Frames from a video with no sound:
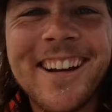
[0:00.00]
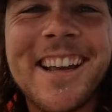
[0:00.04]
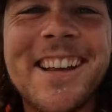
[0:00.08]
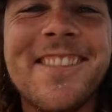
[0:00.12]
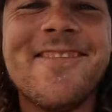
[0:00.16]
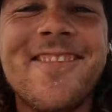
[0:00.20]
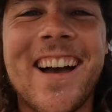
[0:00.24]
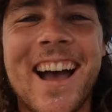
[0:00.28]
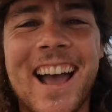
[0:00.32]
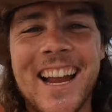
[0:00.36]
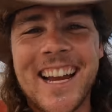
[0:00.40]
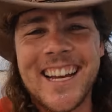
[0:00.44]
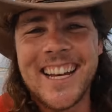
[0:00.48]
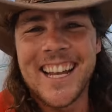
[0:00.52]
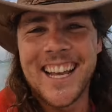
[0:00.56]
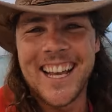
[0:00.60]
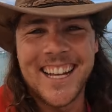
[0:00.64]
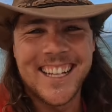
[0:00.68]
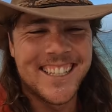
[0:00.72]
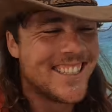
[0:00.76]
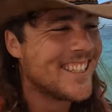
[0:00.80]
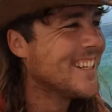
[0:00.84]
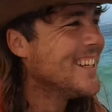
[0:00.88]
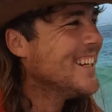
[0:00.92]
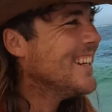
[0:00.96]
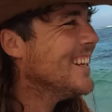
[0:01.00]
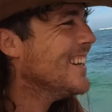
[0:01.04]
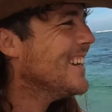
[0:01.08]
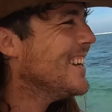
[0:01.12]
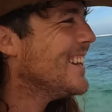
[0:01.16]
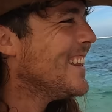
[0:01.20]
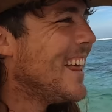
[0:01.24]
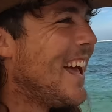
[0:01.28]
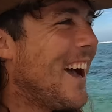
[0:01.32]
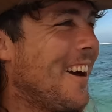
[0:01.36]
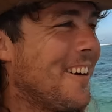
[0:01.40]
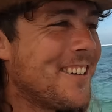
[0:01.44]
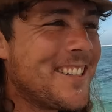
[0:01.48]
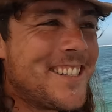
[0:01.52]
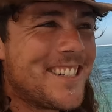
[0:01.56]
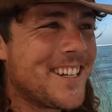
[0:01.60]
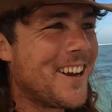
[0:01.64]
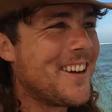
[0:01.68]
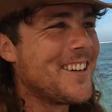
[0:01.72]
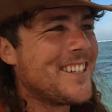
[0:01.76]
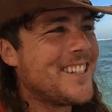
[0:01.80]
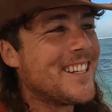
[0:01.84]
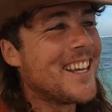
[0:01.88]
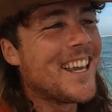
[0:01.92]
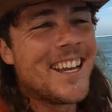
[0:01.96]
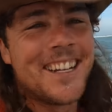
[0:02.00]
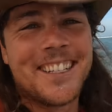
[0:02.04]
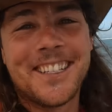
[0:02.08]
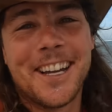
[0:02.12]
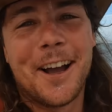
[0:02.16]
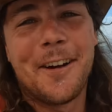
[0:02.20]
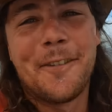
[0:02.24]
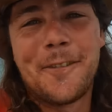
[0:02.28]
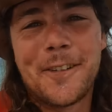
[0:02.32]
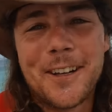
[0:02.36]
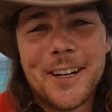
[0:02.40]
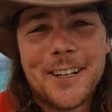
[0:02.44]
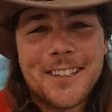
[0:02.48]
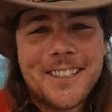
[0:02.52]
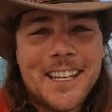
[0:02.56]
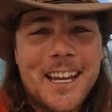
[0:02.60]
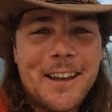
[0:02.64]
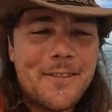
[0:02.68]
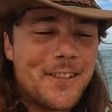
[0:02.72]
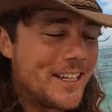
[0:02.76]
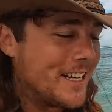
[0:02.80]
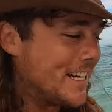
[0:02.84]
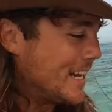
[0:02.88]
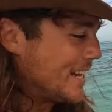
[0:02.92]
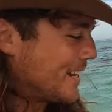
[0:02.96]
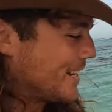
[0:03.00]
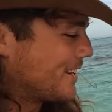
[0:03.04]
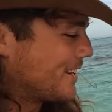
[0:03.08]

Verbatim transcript: made it. That was so sketchy. I forgot to even hit